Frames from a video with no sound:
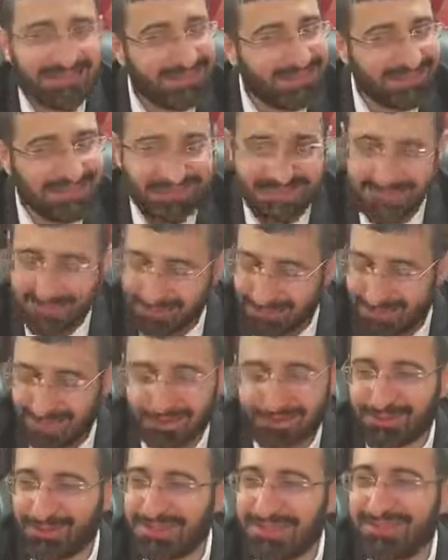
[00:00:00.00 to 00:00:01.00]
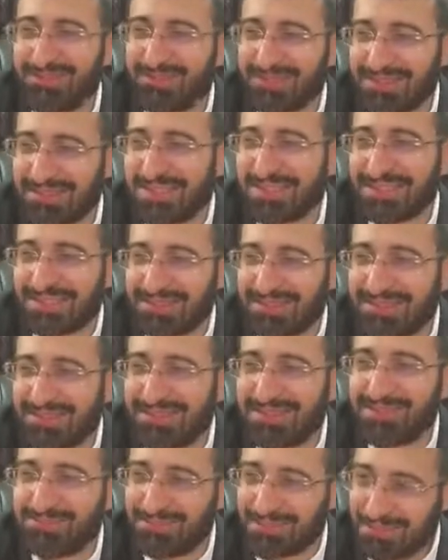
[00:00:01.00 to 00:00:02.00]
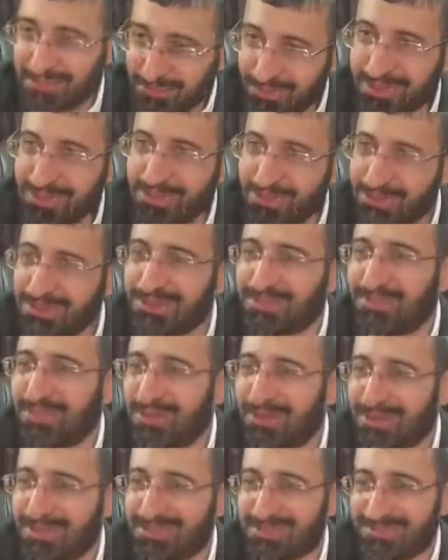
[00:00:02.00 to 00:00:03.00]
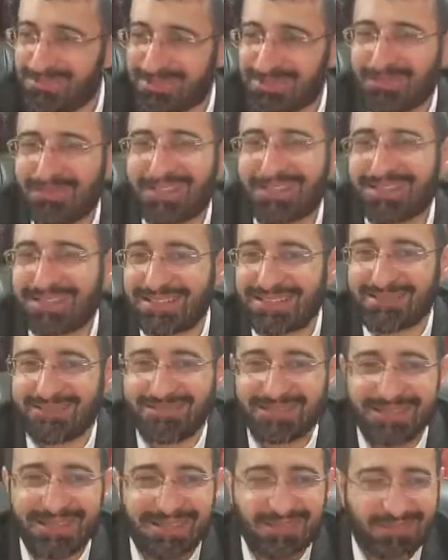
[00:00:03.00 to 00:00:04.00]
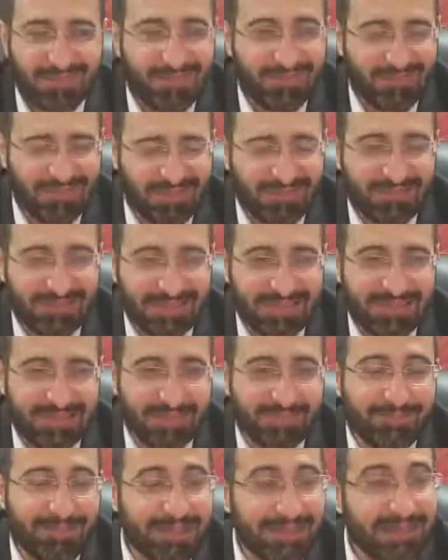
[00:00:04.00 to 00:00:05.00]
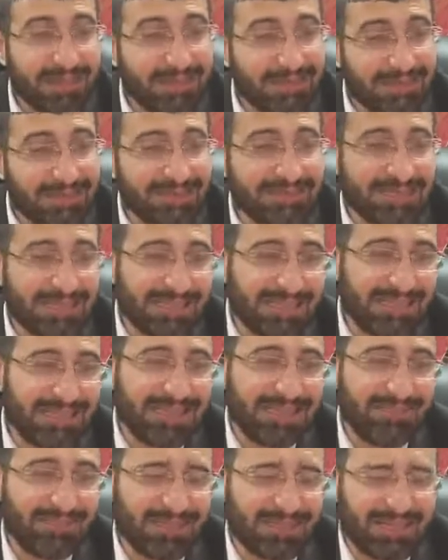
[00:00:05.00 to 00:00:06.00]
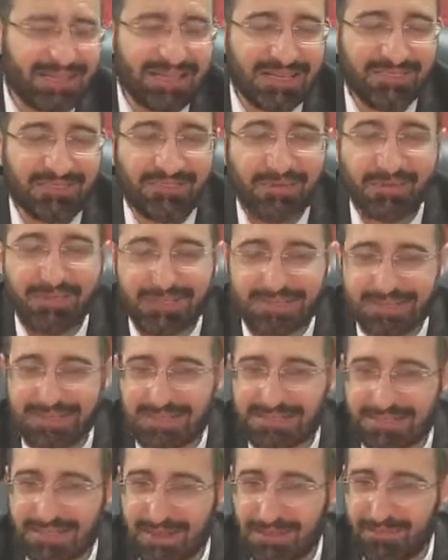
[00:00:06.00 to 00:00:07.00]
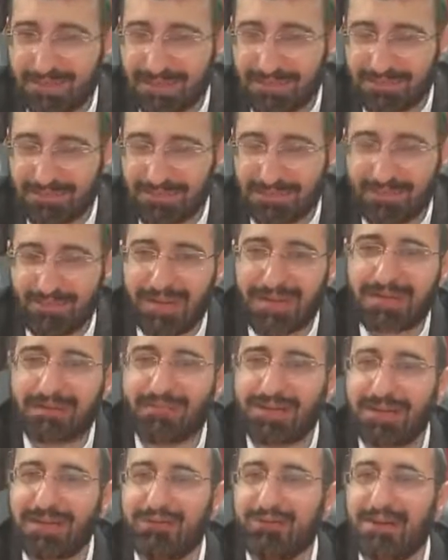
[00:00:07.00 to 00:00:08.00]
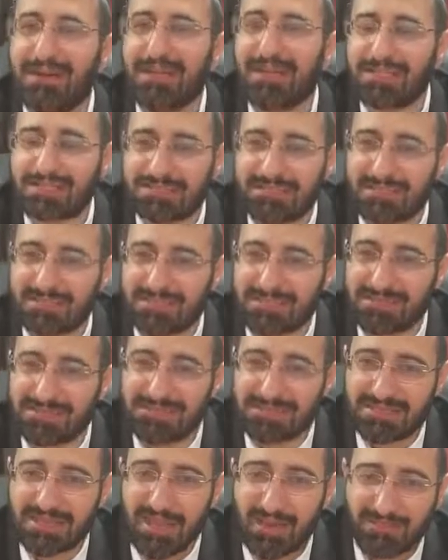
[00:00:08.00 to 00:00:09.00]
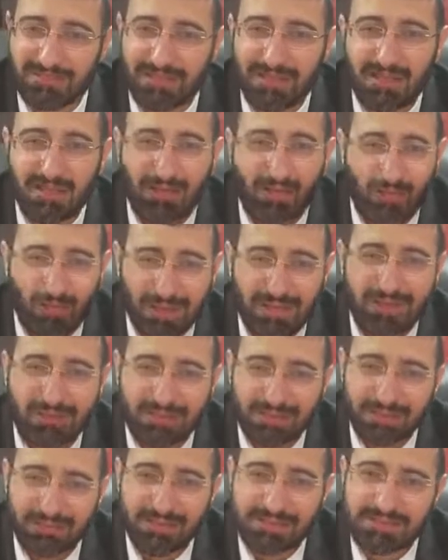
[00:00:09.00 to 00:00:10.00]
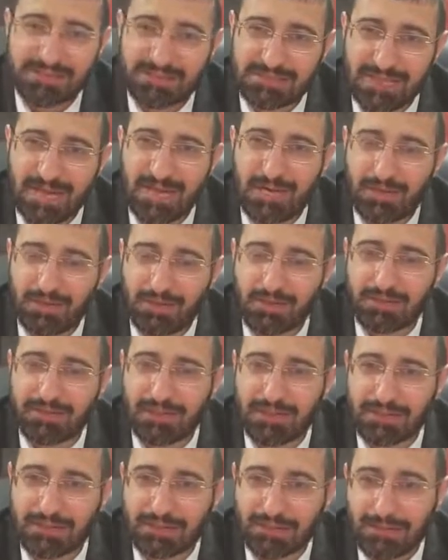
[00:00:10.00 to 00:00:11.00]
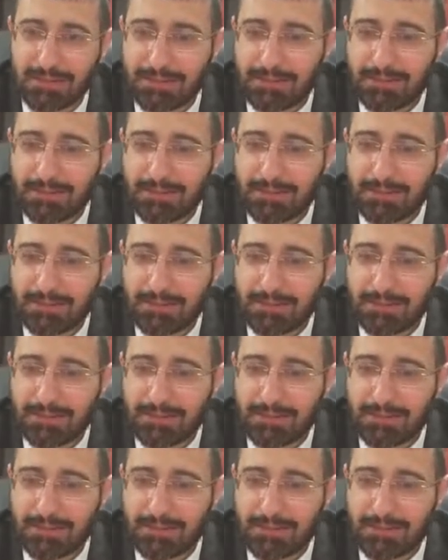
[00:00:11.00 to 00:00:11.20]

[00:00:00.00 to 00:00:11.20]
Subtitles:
He says we don't do it every day, but we do it, Baruch Hashem, with Sfaradim. We have every day. There's a lot of questions come up, but why Ashkenazim stop? One of the reasons I heard that